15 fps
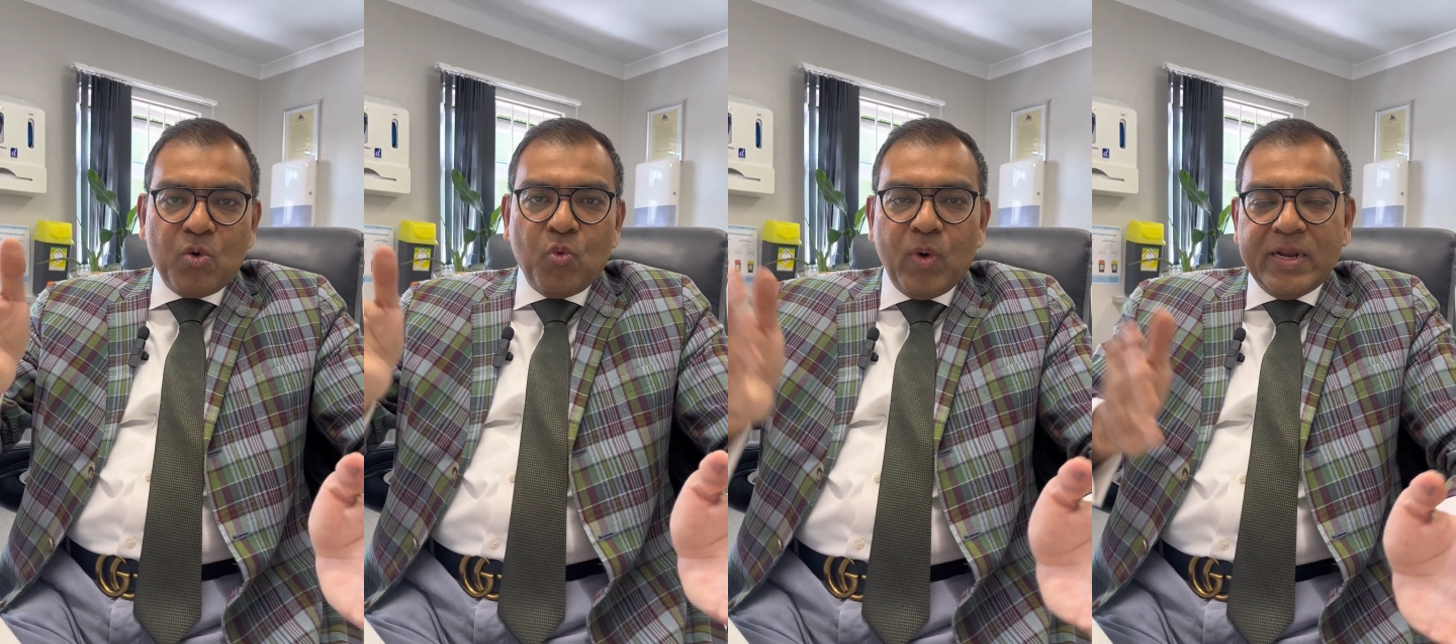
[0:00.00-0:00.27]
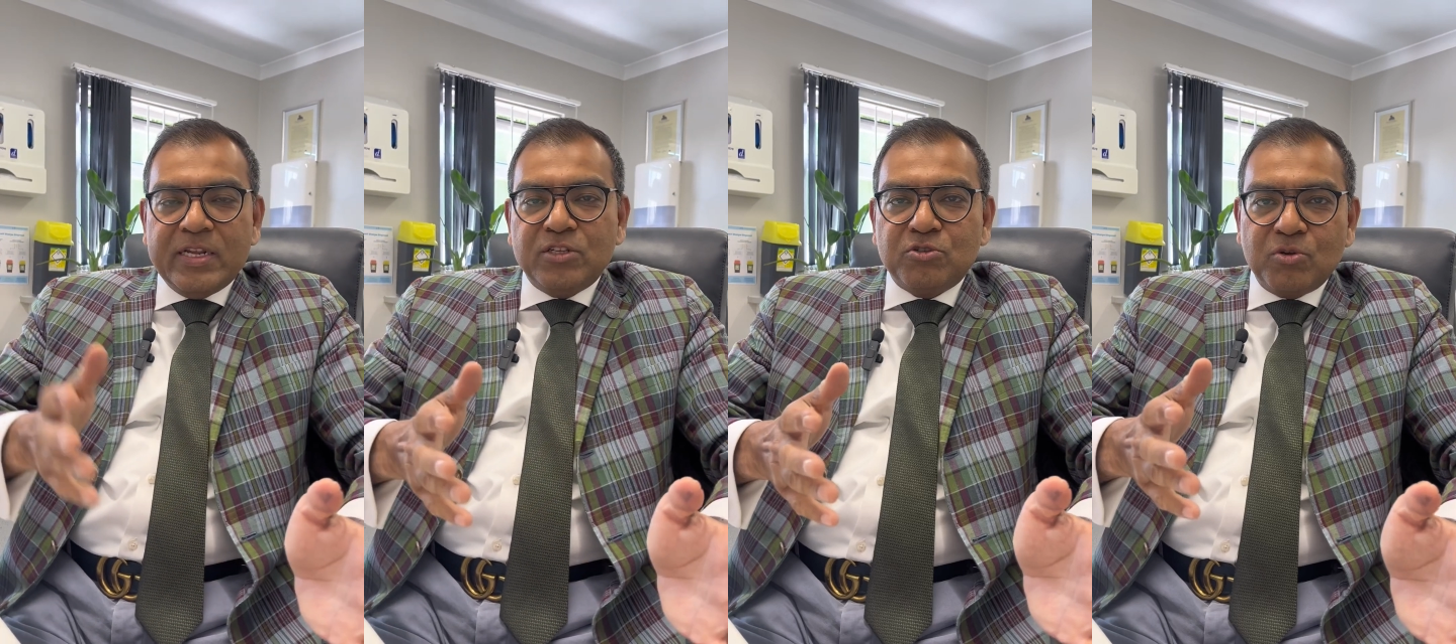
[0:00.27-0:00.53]

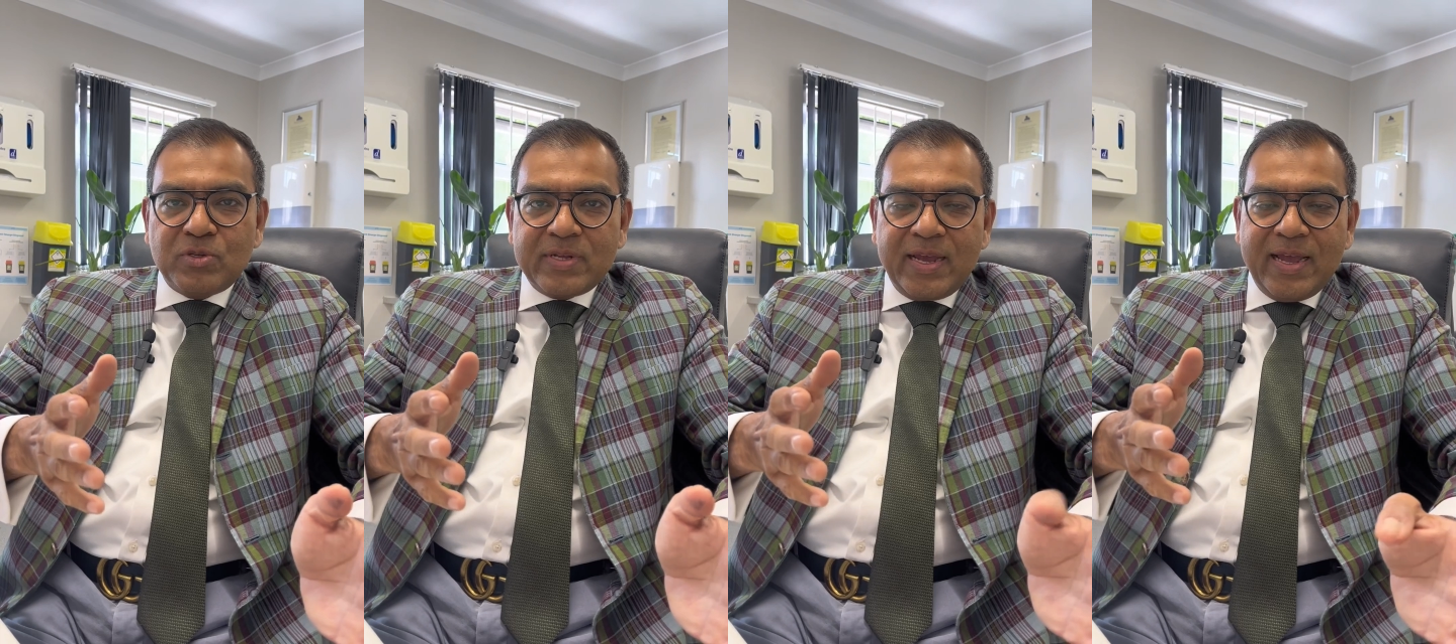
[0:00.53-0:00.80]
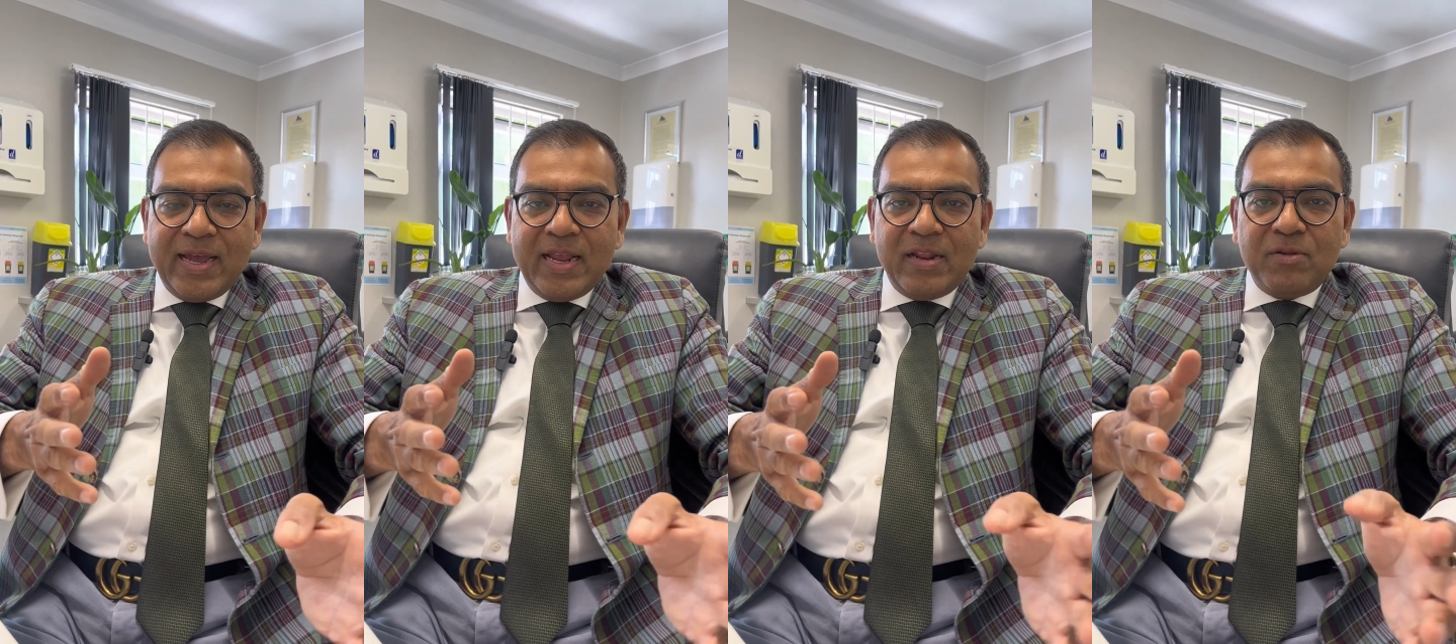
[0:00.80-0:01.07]
1 is to
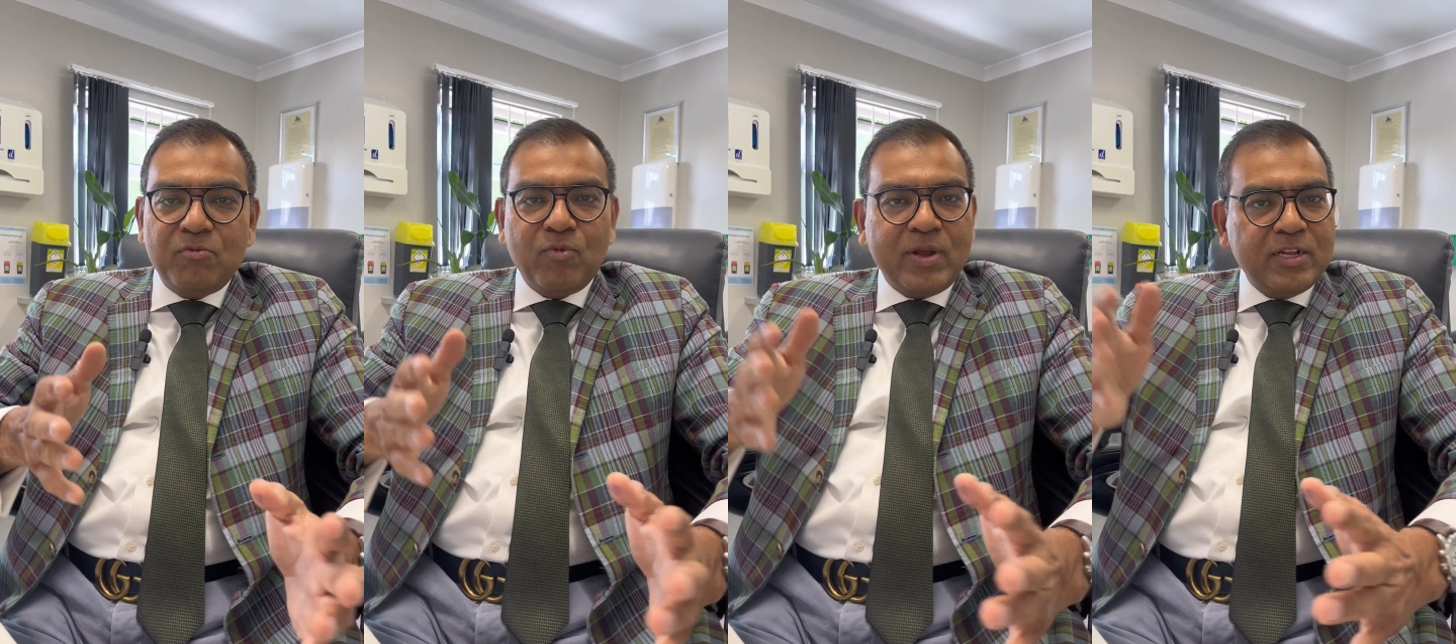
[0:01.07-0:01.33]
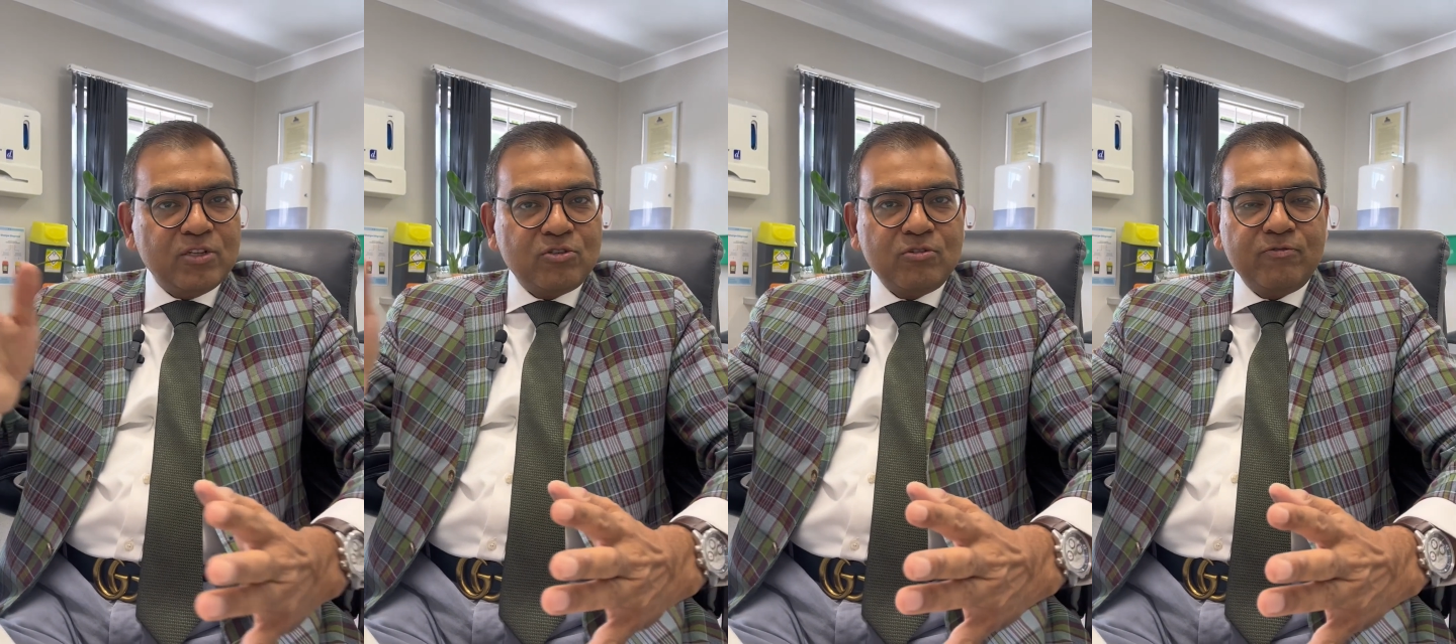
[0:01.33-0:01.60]
10,
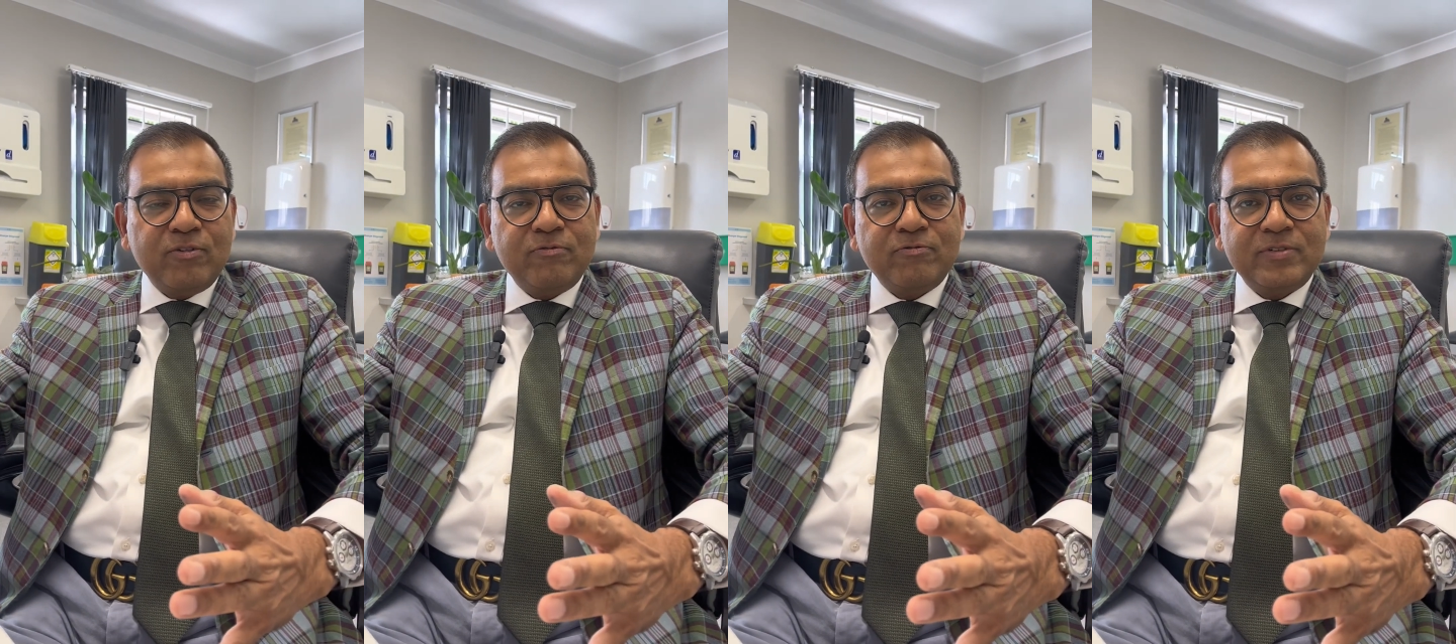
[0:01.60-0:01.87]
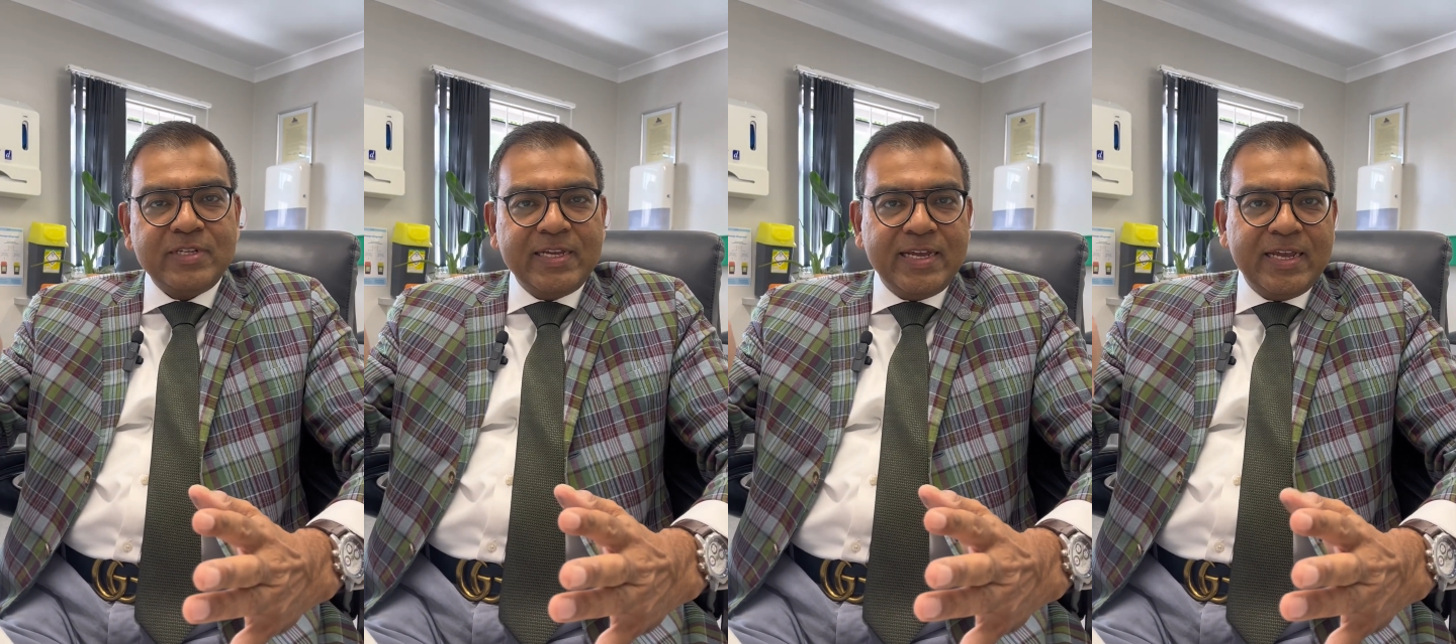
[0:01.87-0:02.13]
1 is to
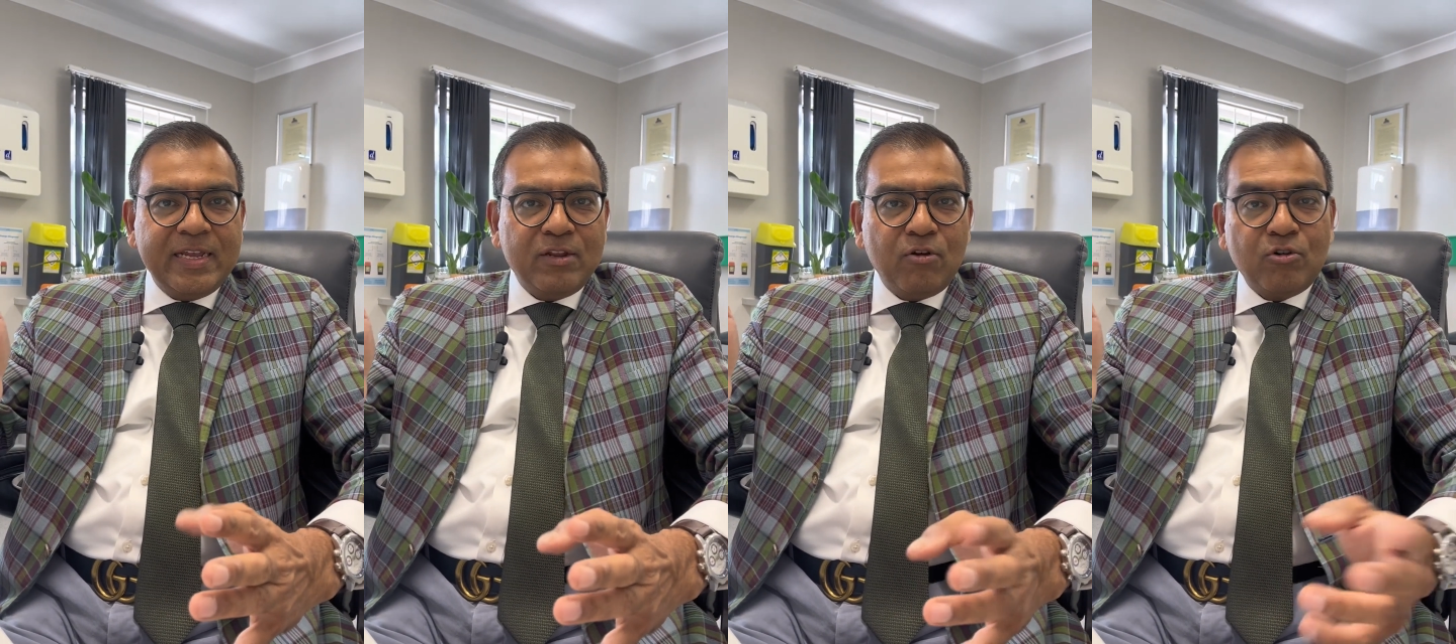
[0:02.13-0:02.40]
15,